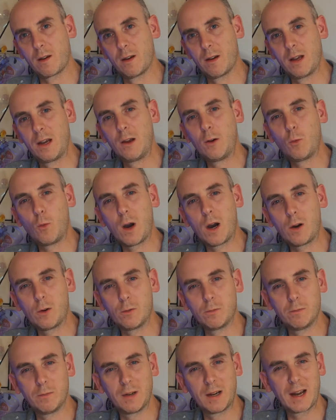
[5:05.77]
a little
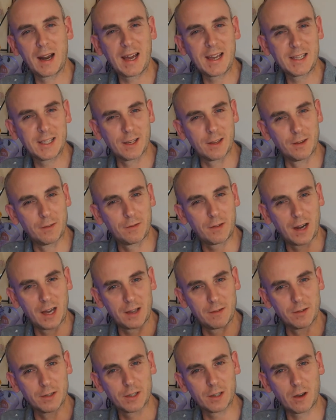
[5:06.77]
while later the
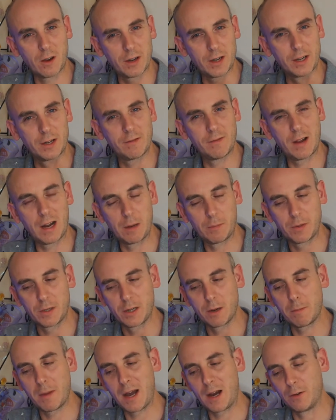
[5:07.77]
flavours kind of develop in
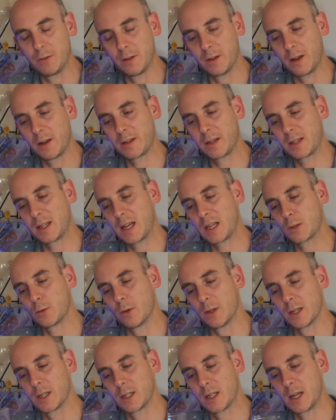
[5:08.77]
your mouth, and I think that's
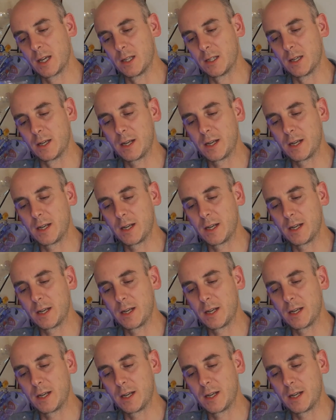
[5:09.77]
what this needs.